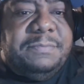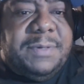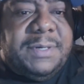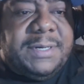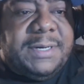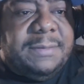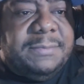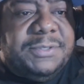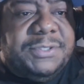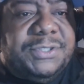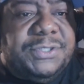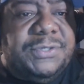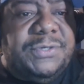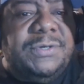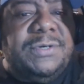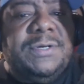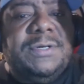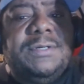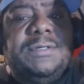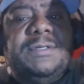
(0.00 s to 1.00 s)
but I'm
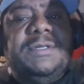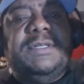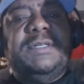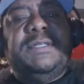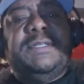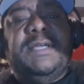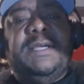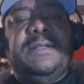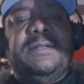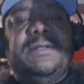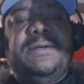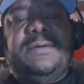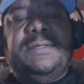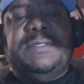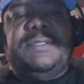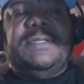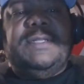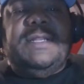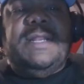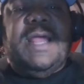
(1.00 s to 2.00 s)
sure Nintendo
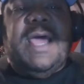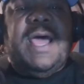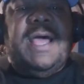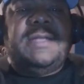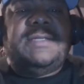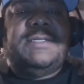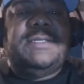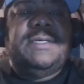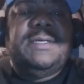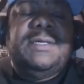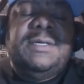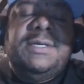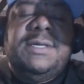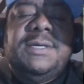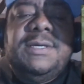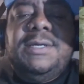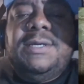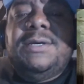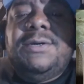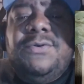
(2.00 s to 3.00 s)
is not
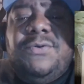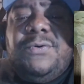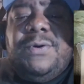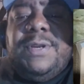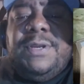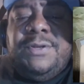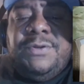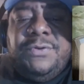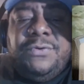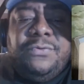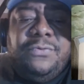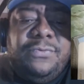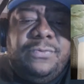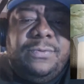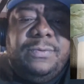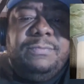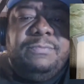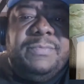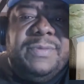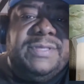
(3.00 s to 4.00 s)
going to
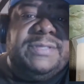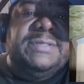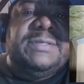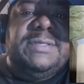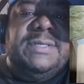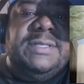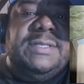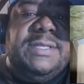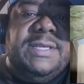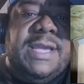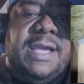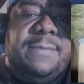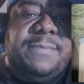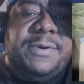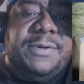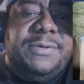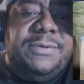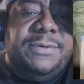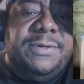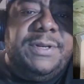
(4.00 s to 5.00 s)
miss the
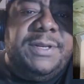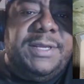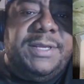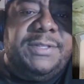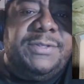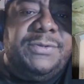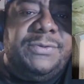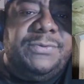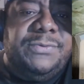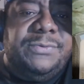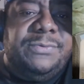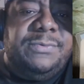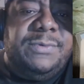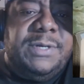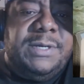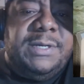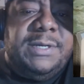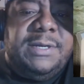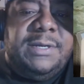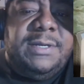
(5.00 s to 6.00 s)
opportunity to
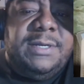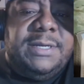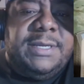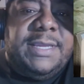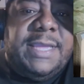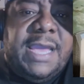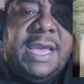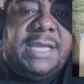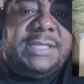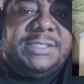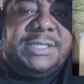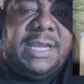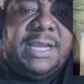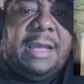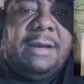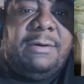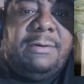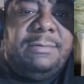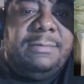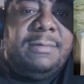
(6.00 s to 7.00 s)
cash
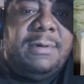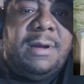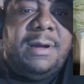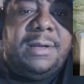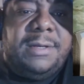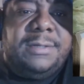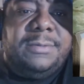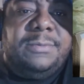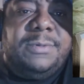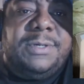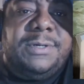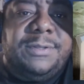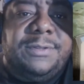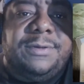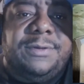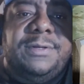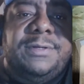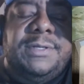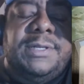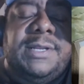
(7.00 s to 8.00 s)
cow on one of
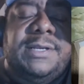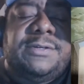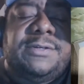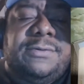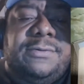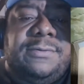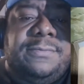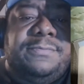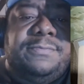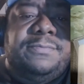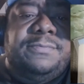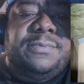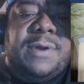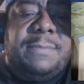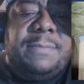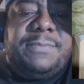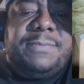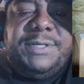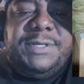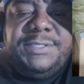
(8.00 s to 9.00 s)
their intellectual
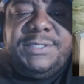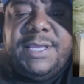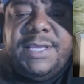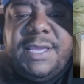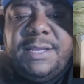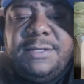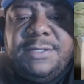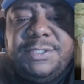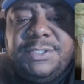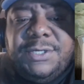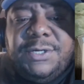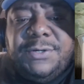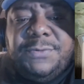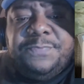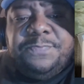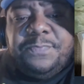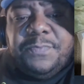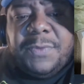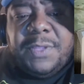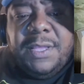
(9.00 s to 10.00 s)
properties again.
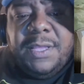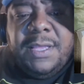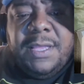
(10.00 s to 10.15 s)
So